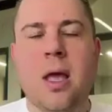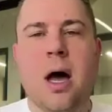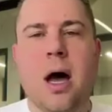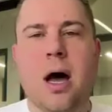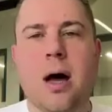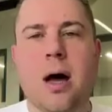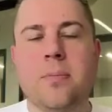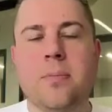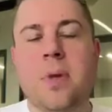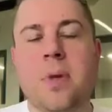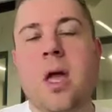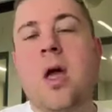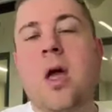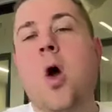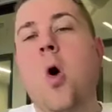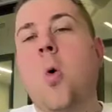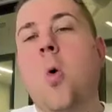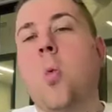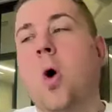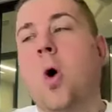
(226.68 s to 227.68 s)
Um,
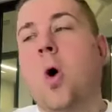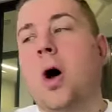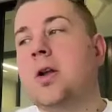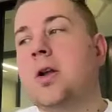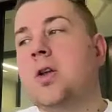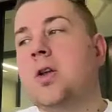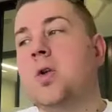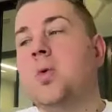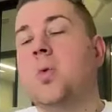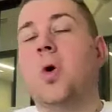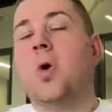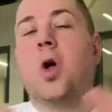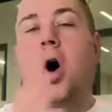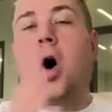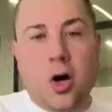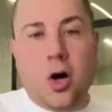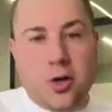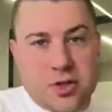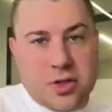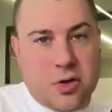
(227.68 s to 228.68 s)
what you will
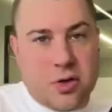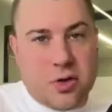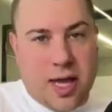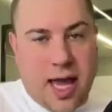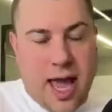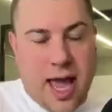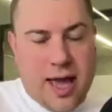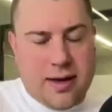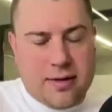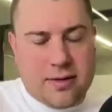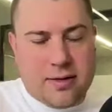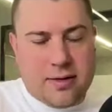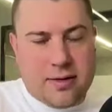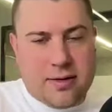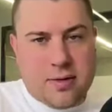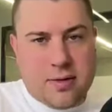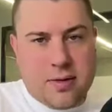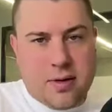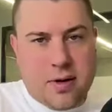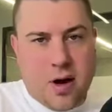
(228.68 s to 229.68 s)
also get
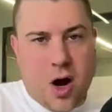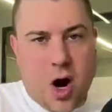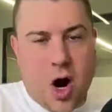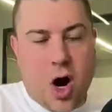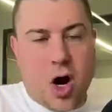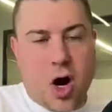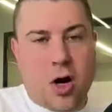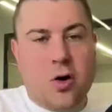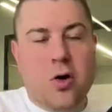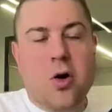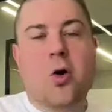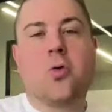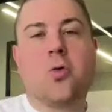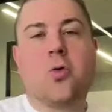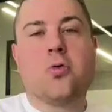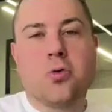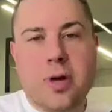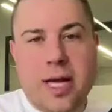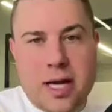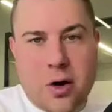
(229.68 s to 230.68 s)
are
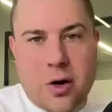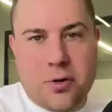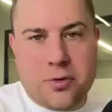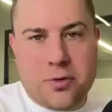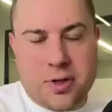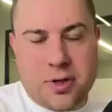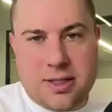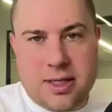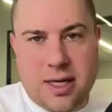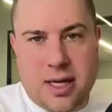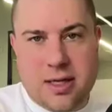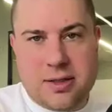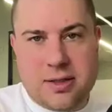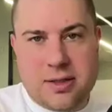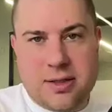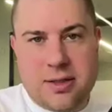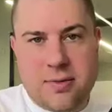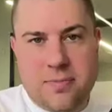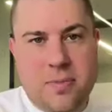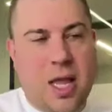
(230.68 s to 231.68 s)
read-only
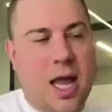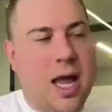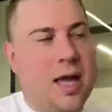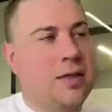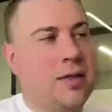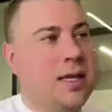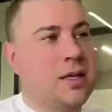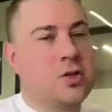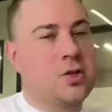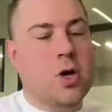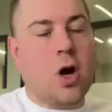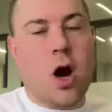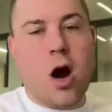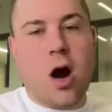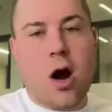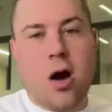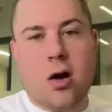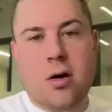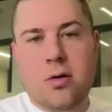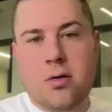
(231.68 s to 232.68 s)
seats, and these
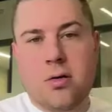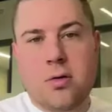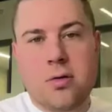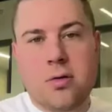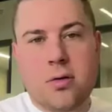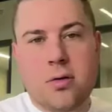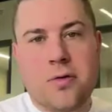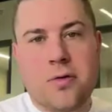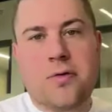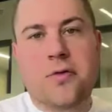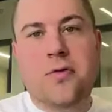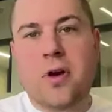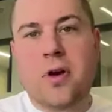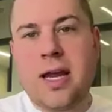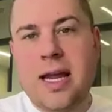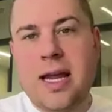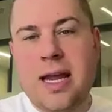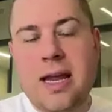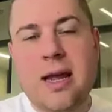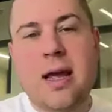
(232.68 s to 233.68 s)
are
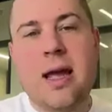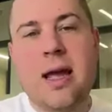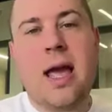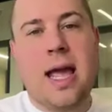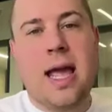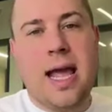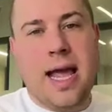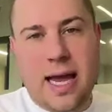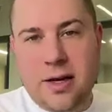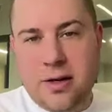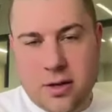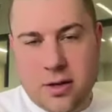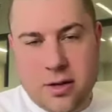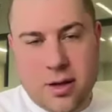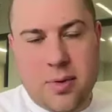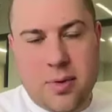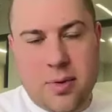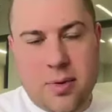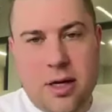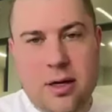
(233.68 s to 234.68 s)
free and
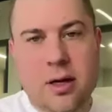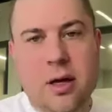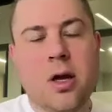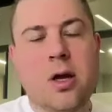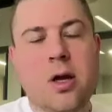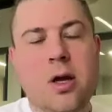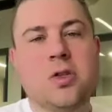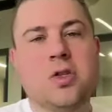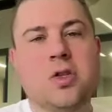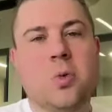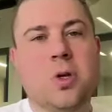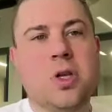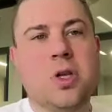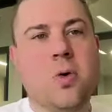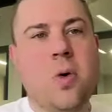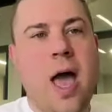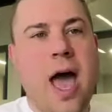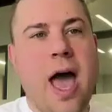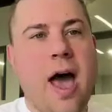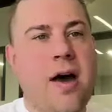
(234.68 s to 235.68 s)
unlimited. So when
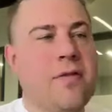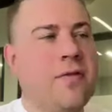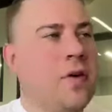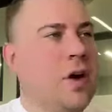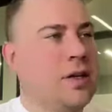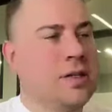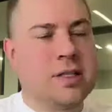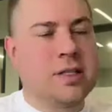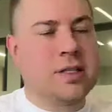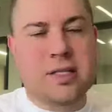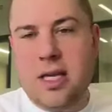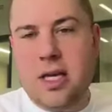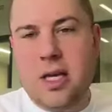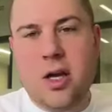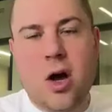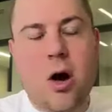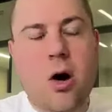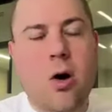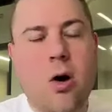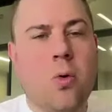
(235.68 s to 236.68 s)
you have a
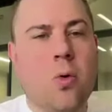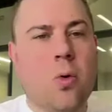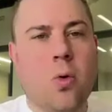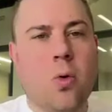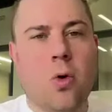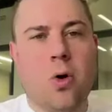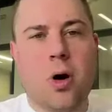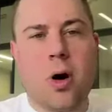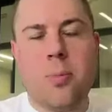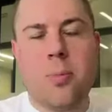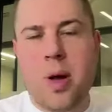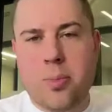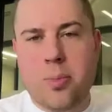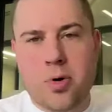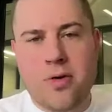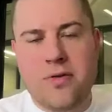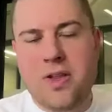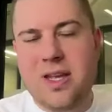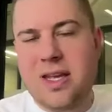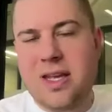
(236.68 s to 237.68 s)
CEO or a
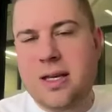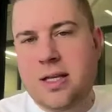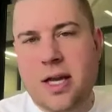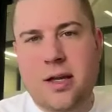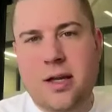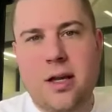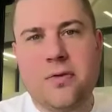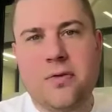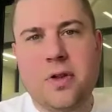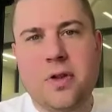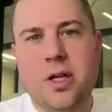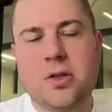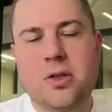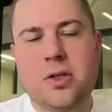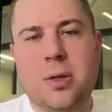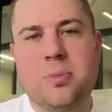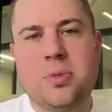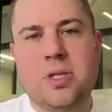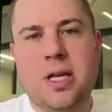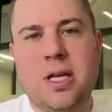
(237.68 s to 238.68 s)
member of the executive
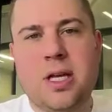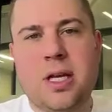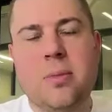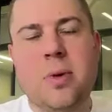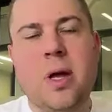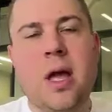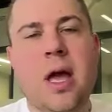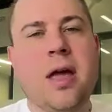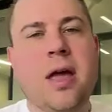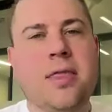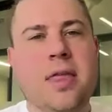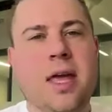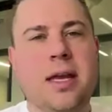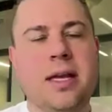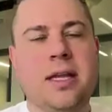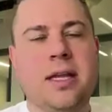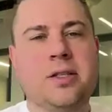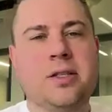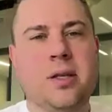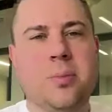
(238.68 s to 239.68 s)
leadership team that
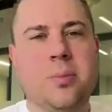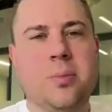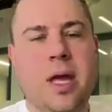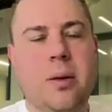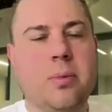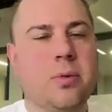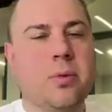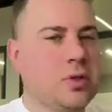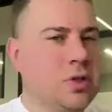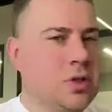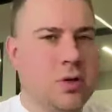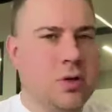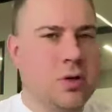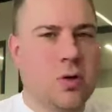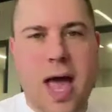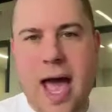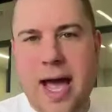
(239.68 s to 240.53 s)
needs to be able to